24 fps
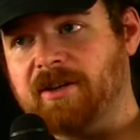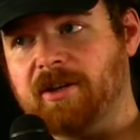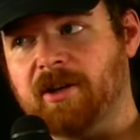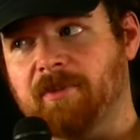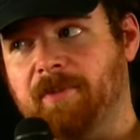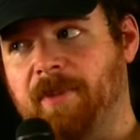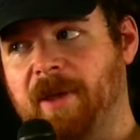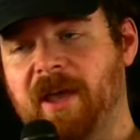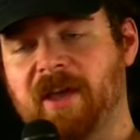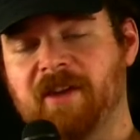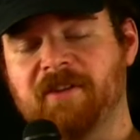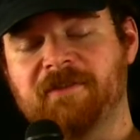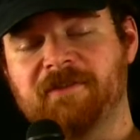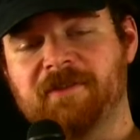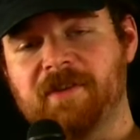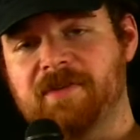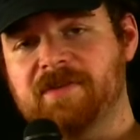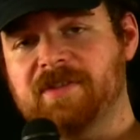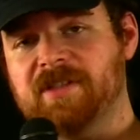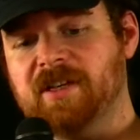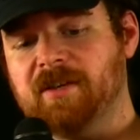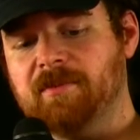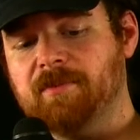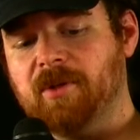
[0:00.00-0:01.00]
They're paying
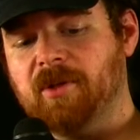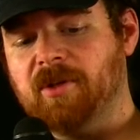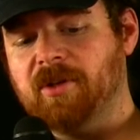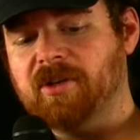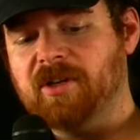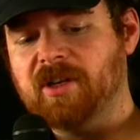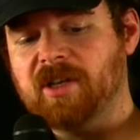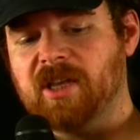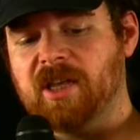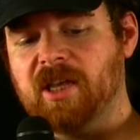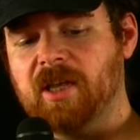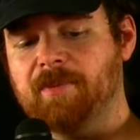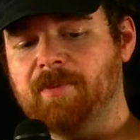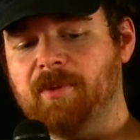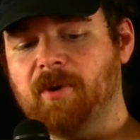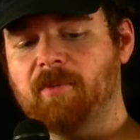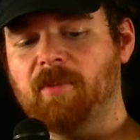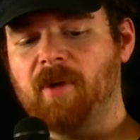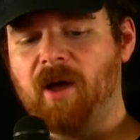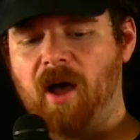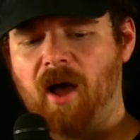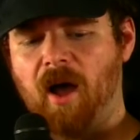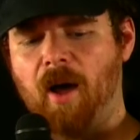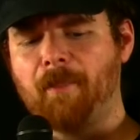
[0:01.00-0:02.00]
$15 million to keep him,
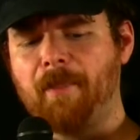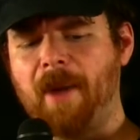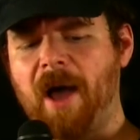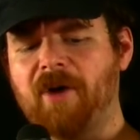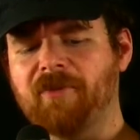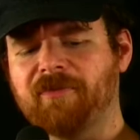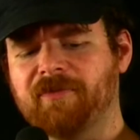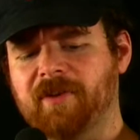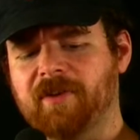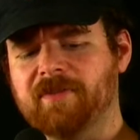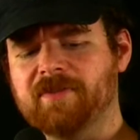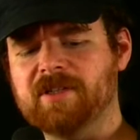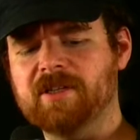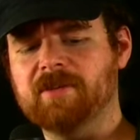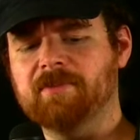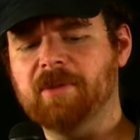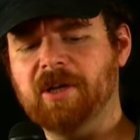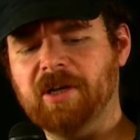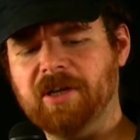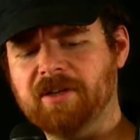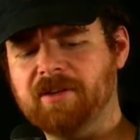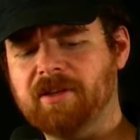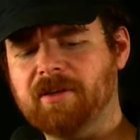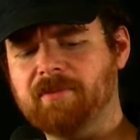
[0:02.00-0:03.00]
about $15
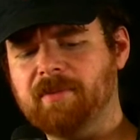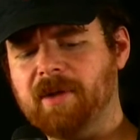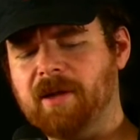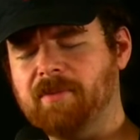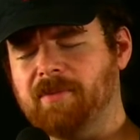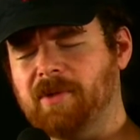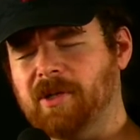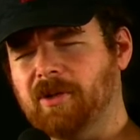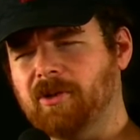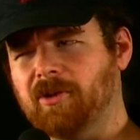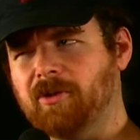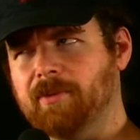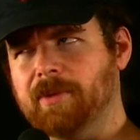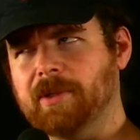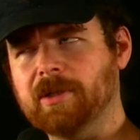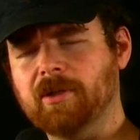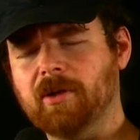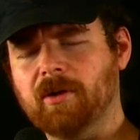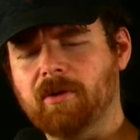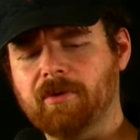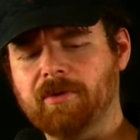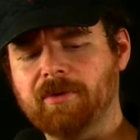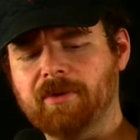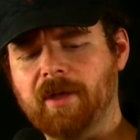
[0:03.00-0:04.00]
million. I think it might be a little bit
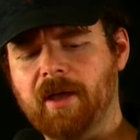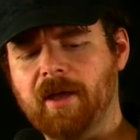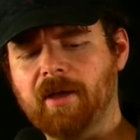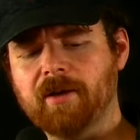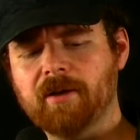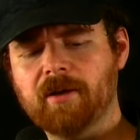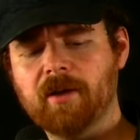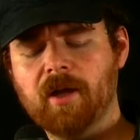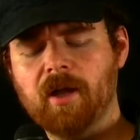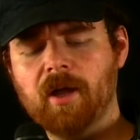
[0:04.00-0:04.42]
lower than that.